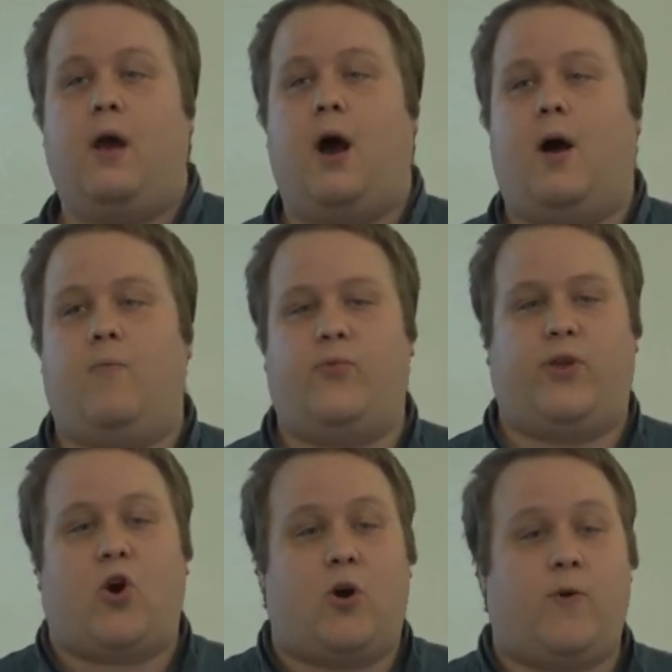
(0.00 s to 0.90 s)
Um,
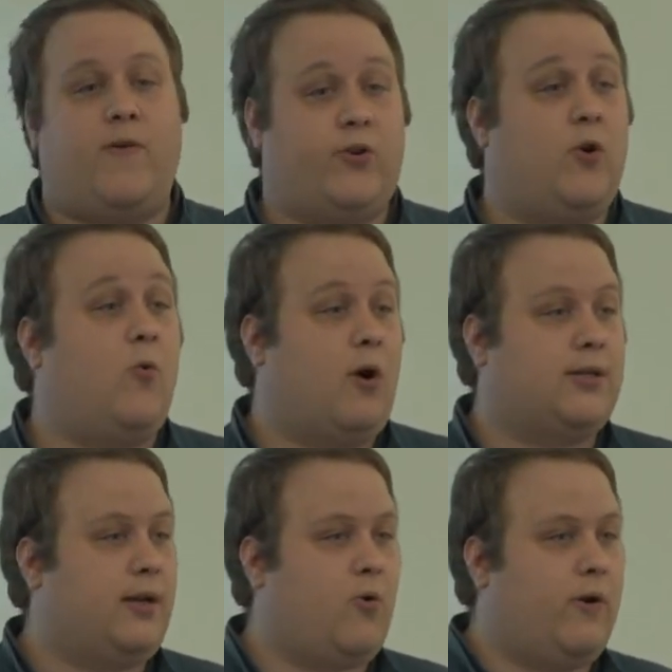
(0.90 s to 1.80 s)
the current profiling tool
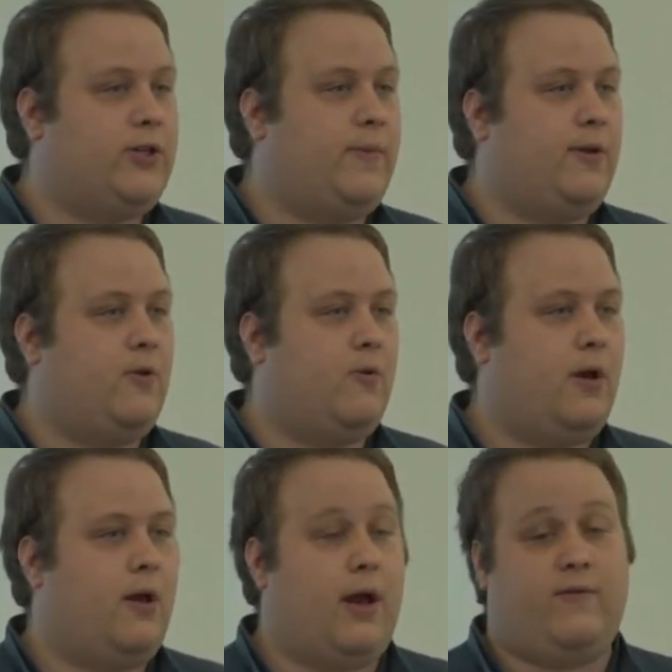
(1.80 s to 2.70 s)
works on Cori GPU
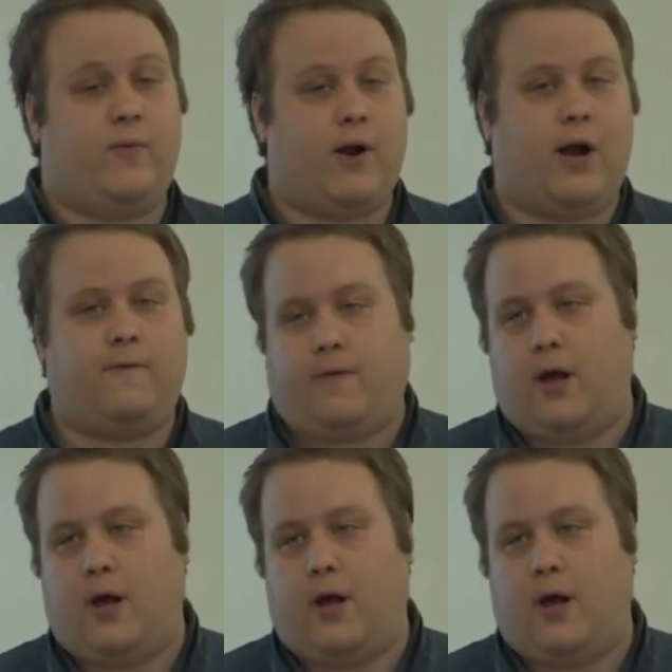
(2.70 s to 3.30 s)
NVProf.